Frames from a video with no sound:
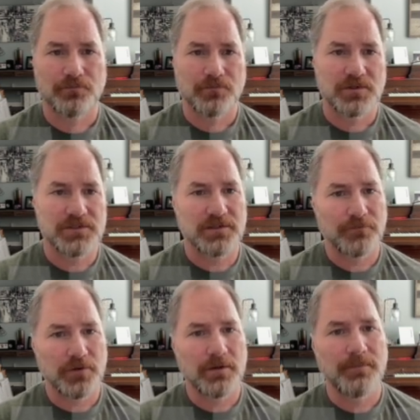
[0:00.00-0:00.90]
It says
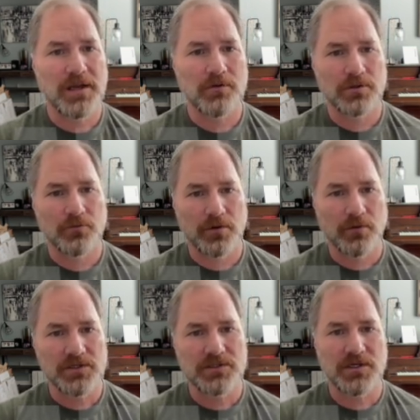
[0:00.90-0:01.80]
for the amount
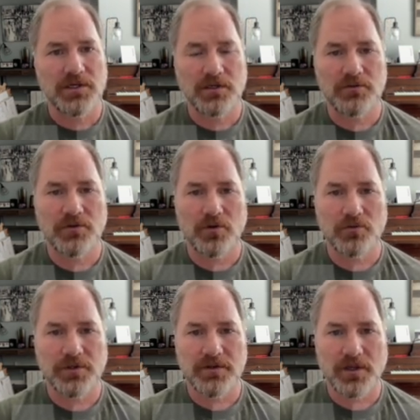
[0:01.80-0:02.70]
requested, include
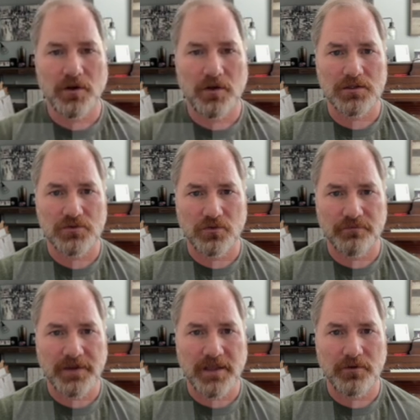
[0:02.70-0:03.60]
only the cost or
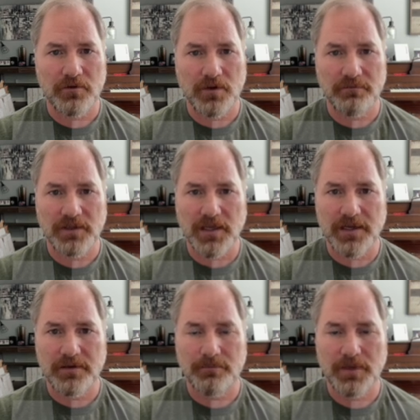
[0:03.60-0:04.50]
value of the
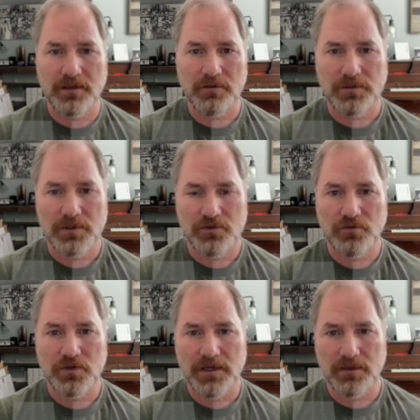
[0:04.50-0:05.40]
item mailed.
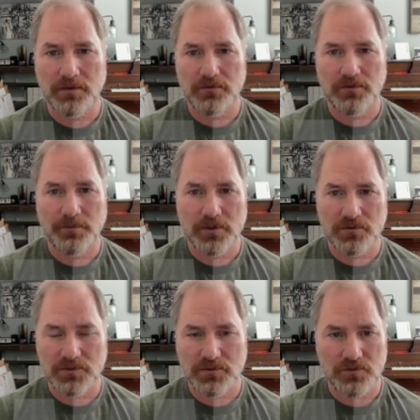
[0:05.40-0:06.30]
Do not include the
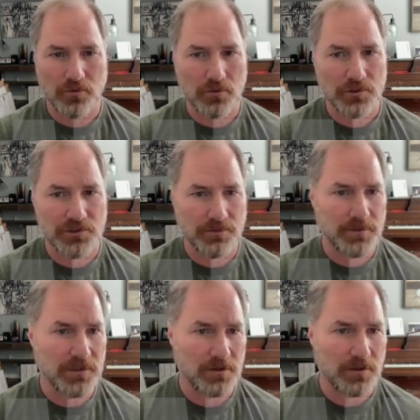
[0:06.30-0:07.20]
postage or
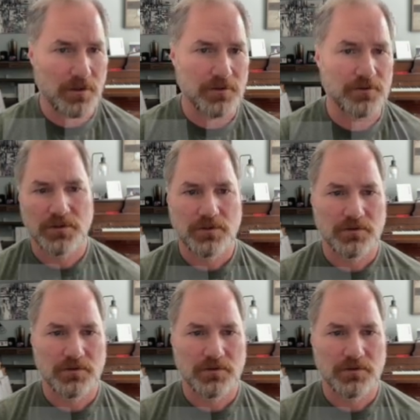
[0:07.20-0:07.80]
shipping costs.